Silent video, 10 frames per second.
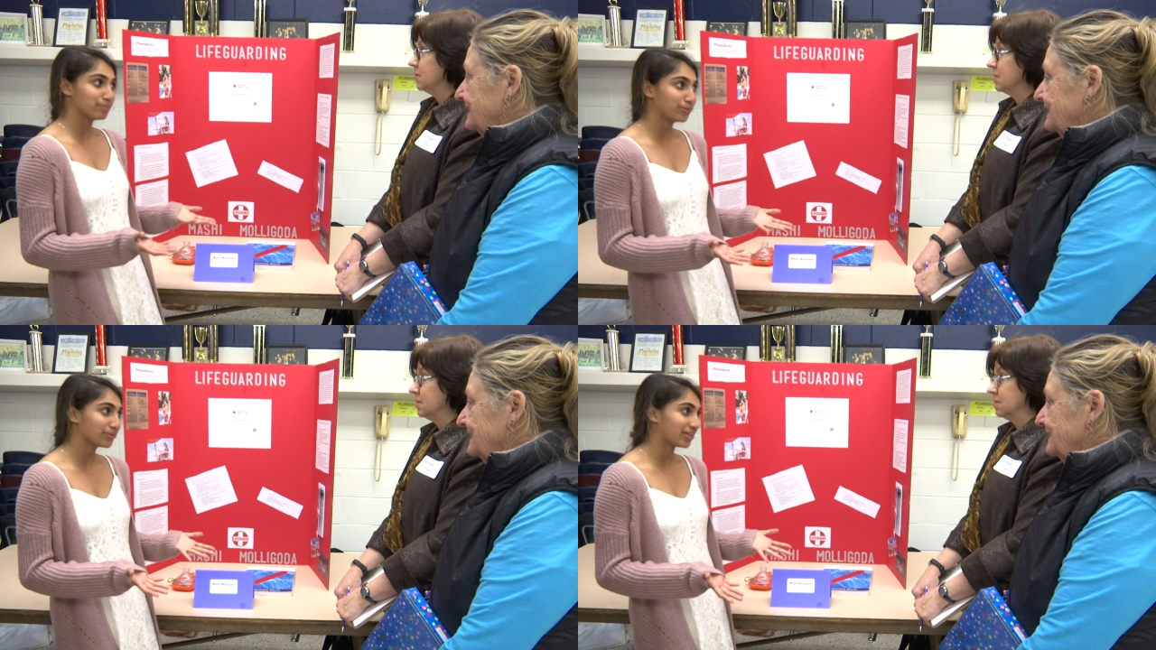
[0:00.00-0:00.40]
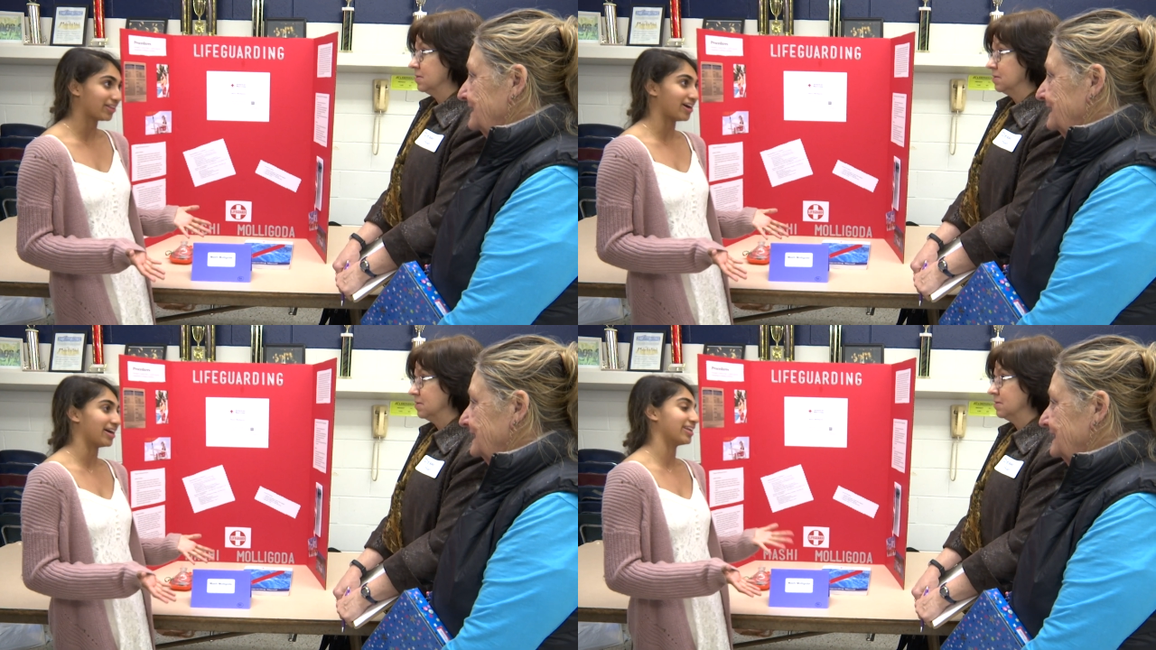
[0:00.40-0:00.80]
Speaker 1: I took
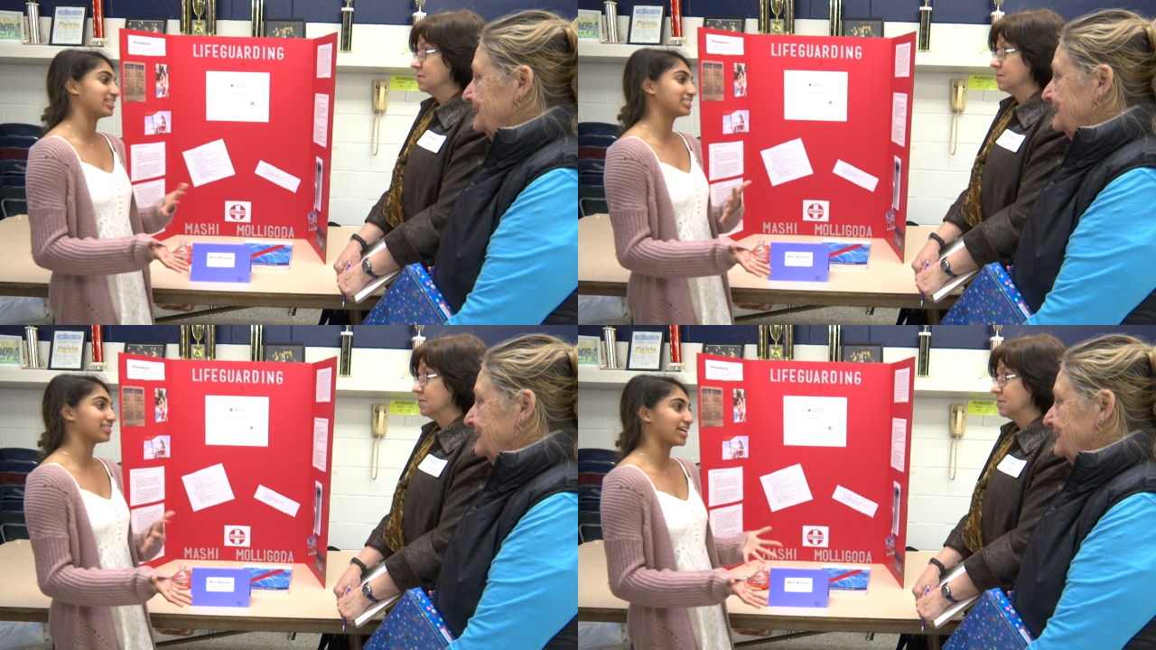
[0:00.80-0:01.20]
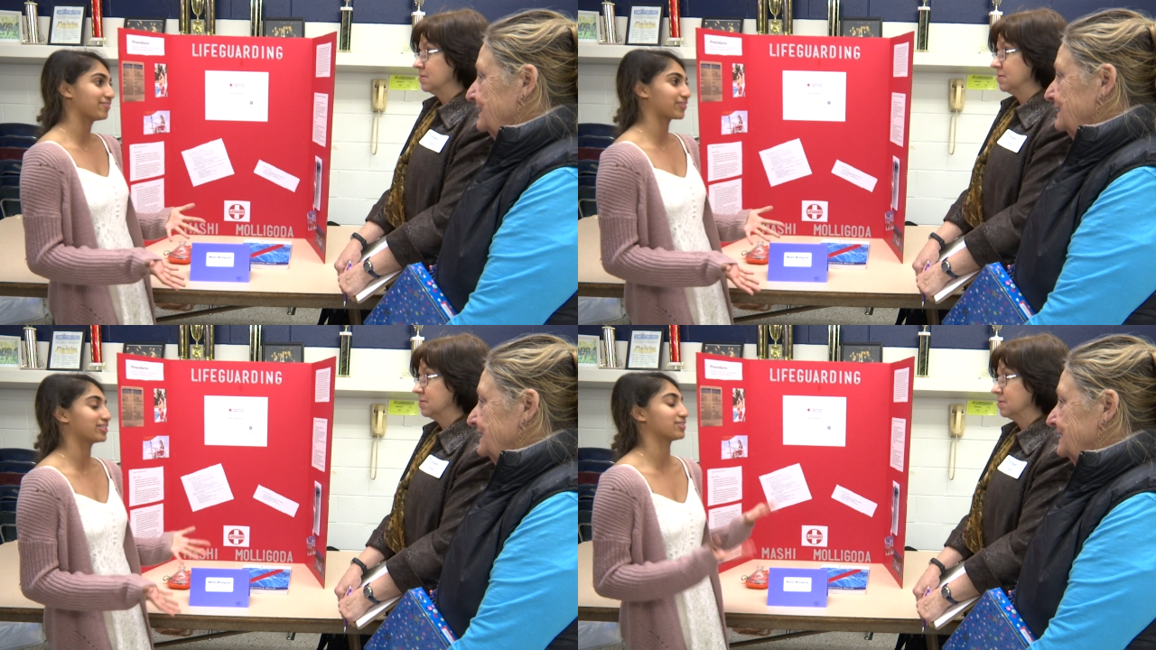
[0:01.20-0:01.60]
a
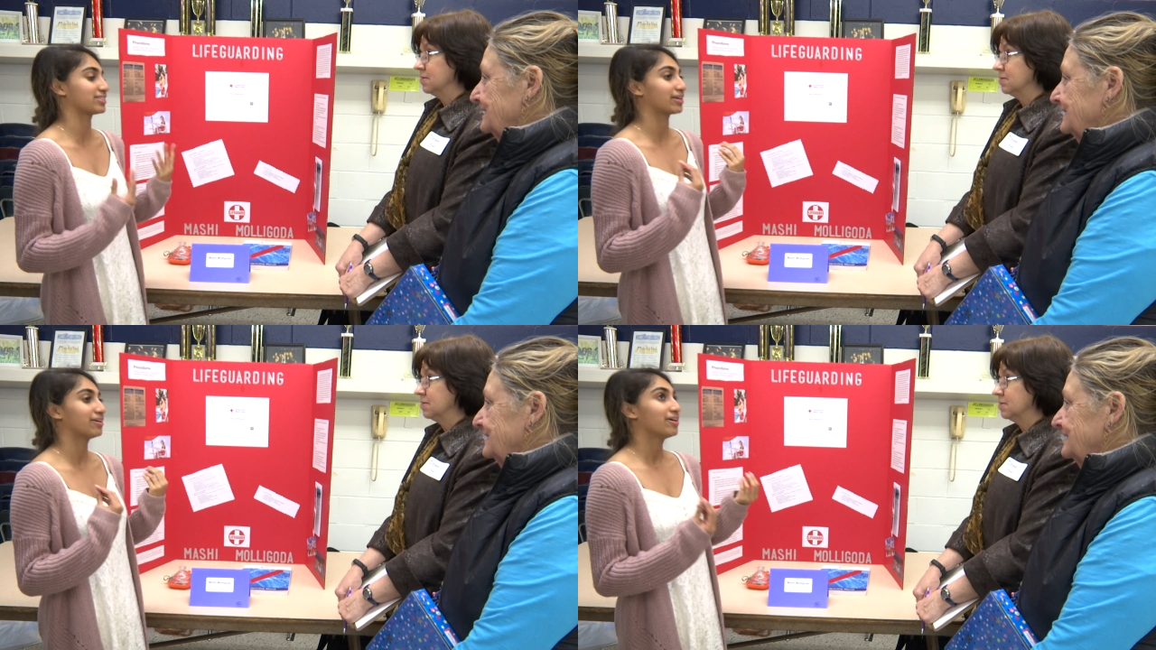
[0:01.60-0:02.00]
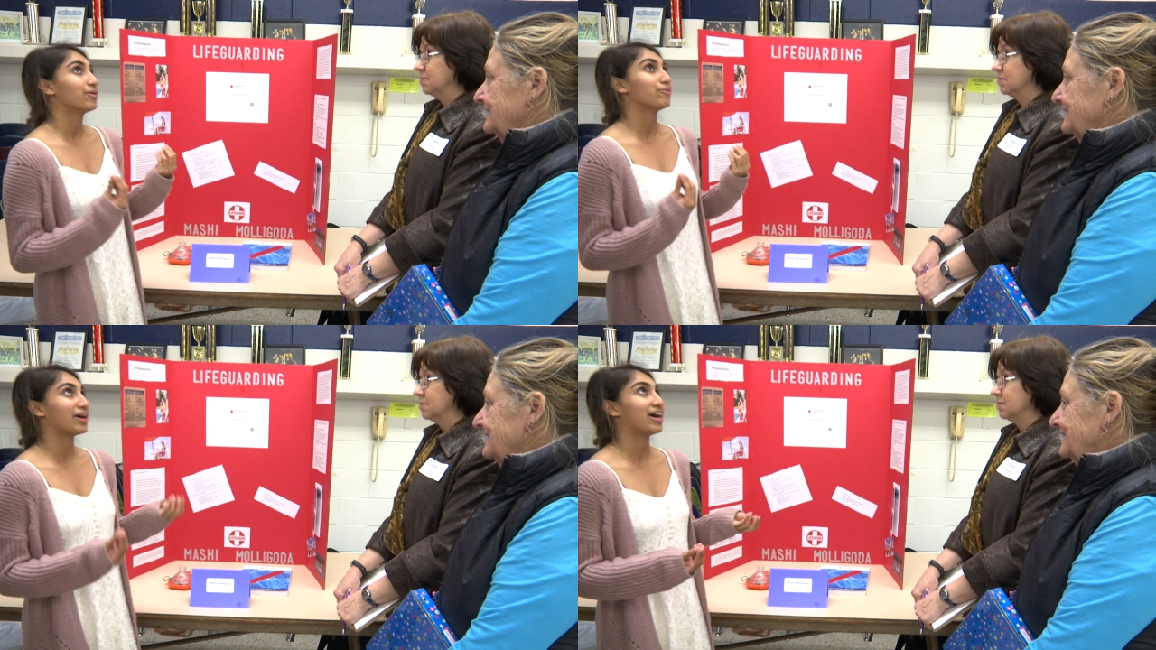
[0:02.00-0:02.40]
two-week course on how to
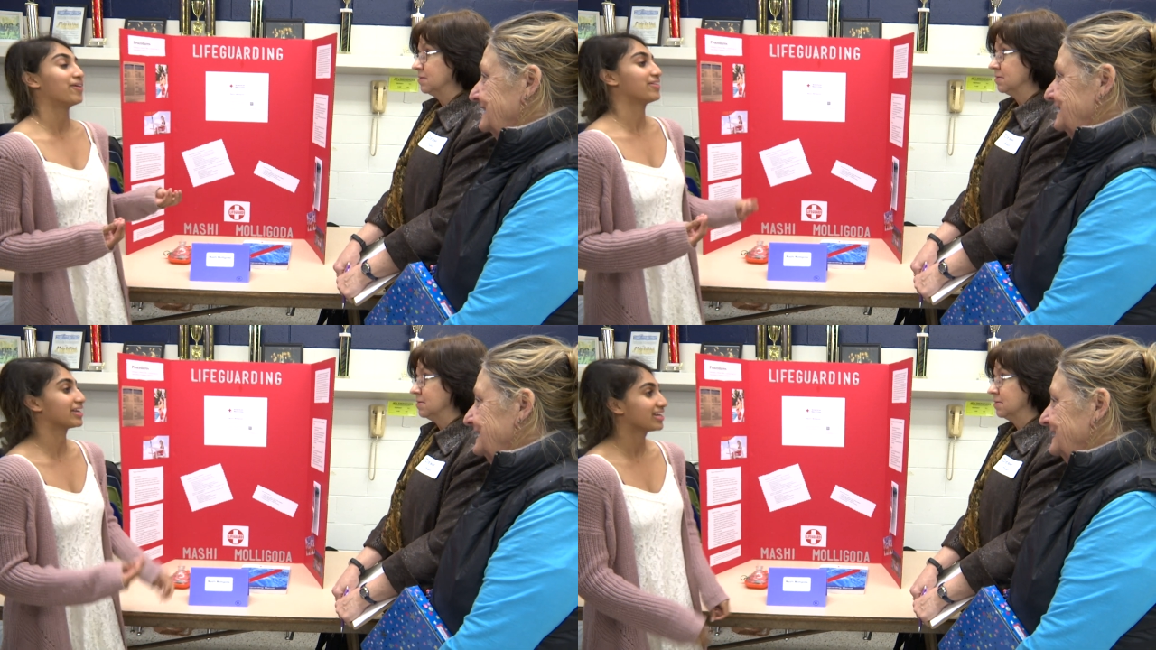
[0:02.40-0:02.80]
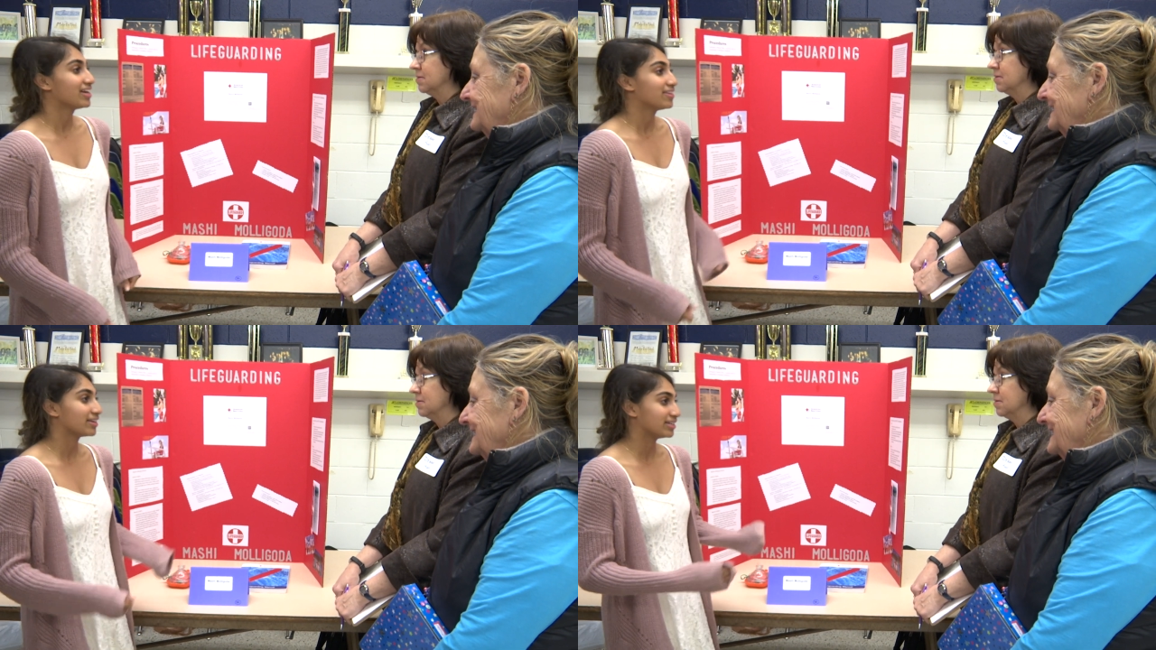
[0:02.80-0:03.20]
lifeguard, and then for
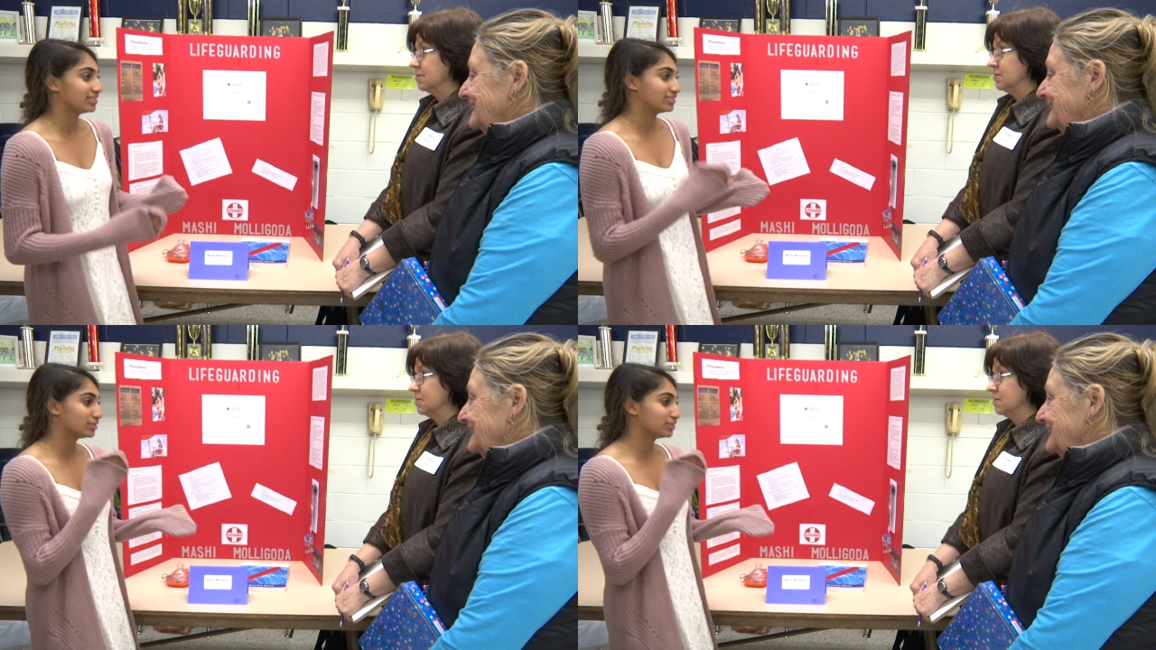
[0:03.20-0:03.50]
another